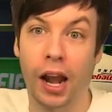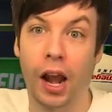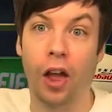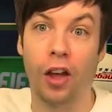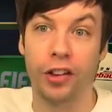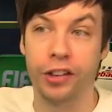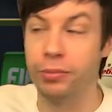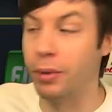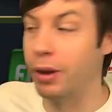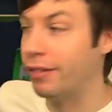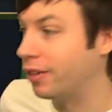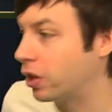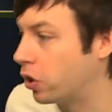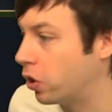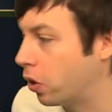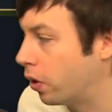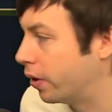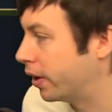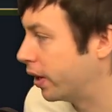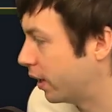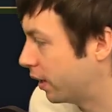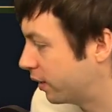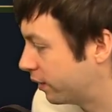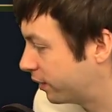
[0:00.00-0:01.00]
I lost my
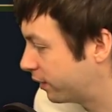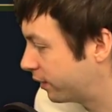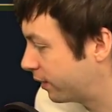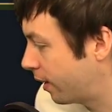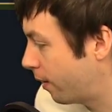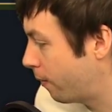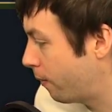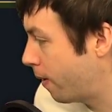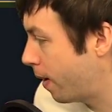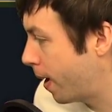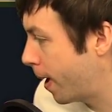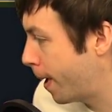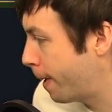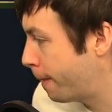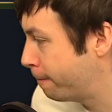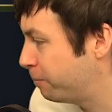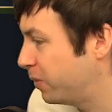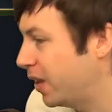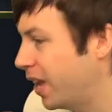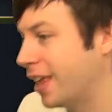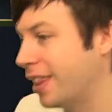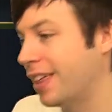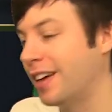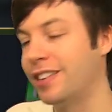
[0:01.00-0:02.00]
recording, so
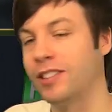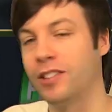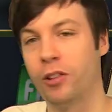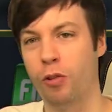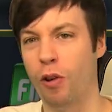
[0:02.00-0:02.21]
yeah, that's